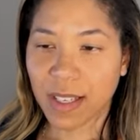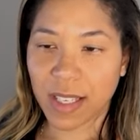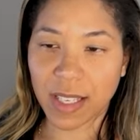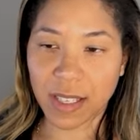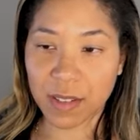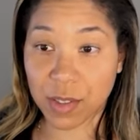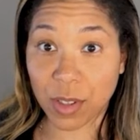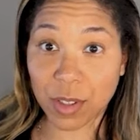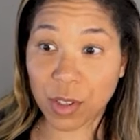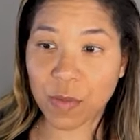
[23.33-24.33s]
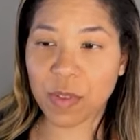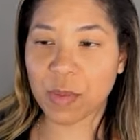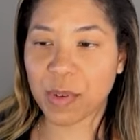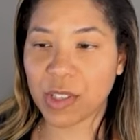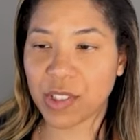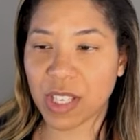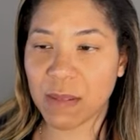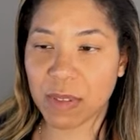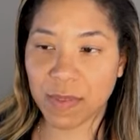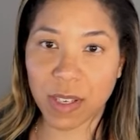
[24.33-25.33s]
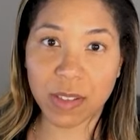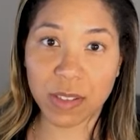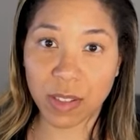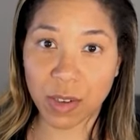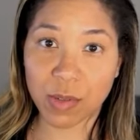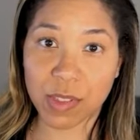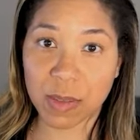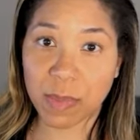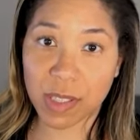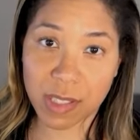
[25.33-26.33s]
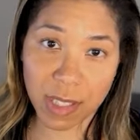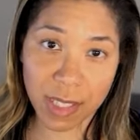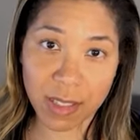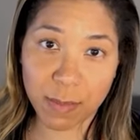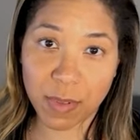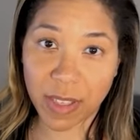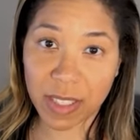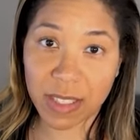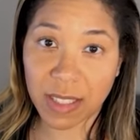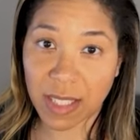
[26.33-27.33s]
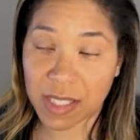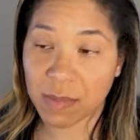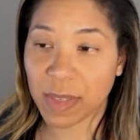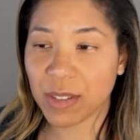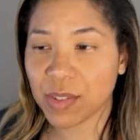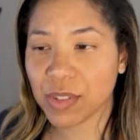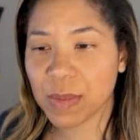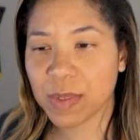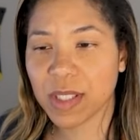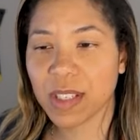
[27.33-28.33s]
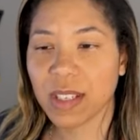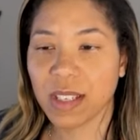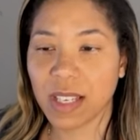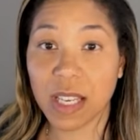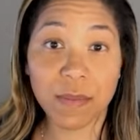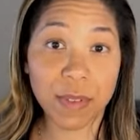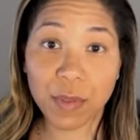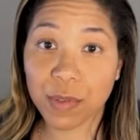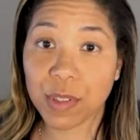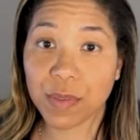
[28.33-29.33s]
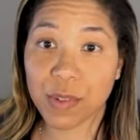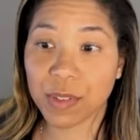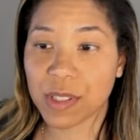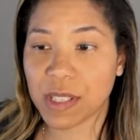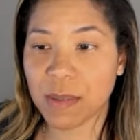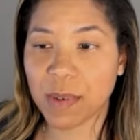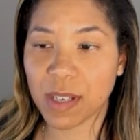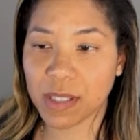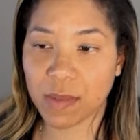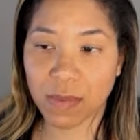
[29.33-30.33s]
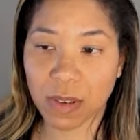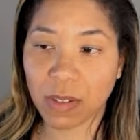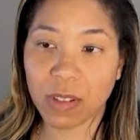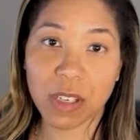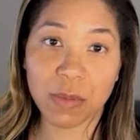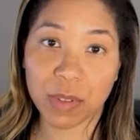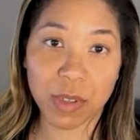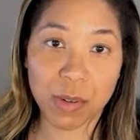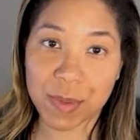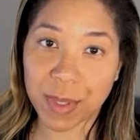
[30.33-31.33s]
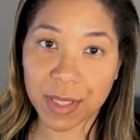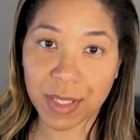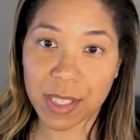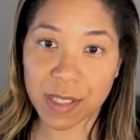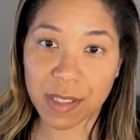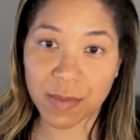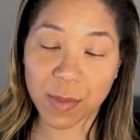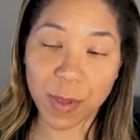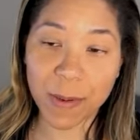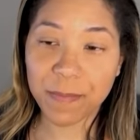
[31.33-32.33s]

And the starter code for the project can be found in the code sandbox link provided in the lesson manuscript. And feel free to fork the sandbox and follow along with the corresponding lessons if you want.